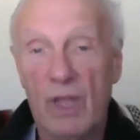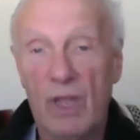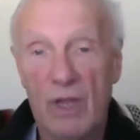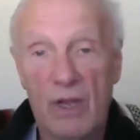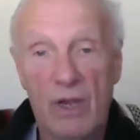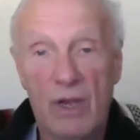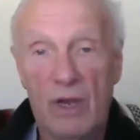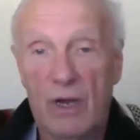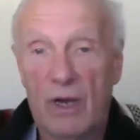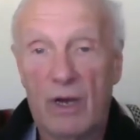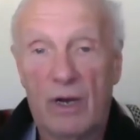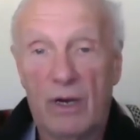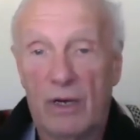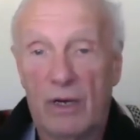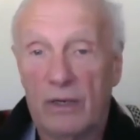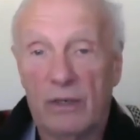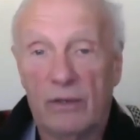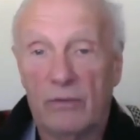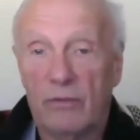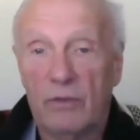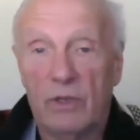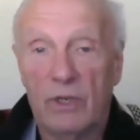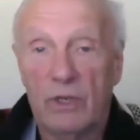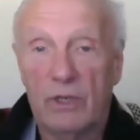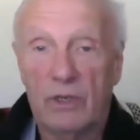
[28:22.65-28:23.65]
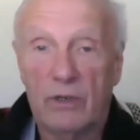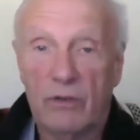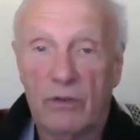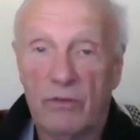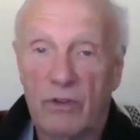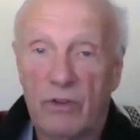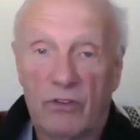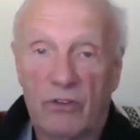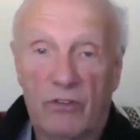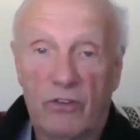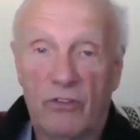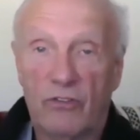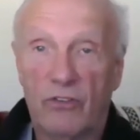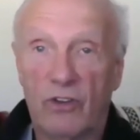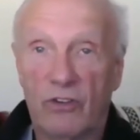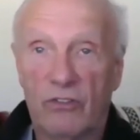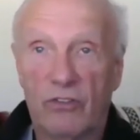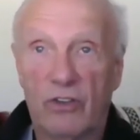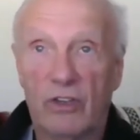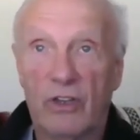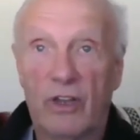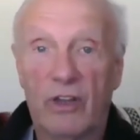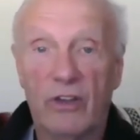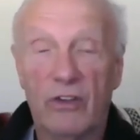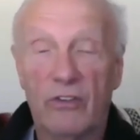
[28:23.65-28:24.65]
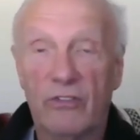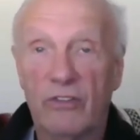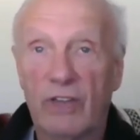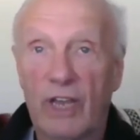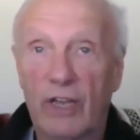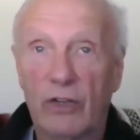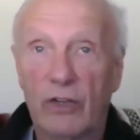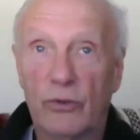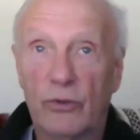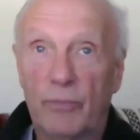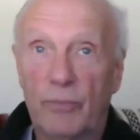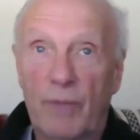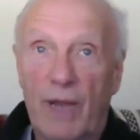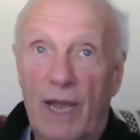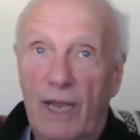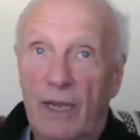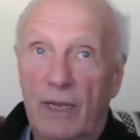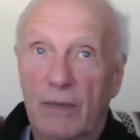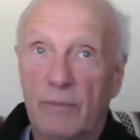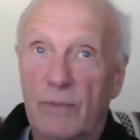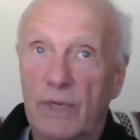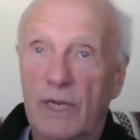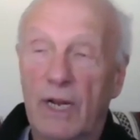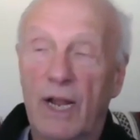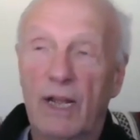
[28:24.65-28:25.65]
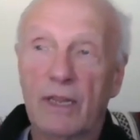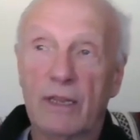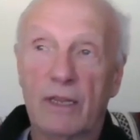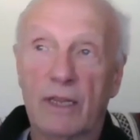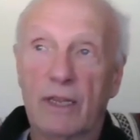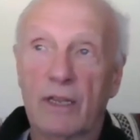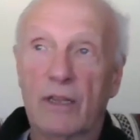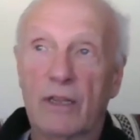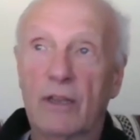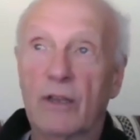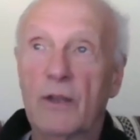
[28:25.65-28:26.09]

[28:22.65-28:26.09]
This is just another cycle back. I think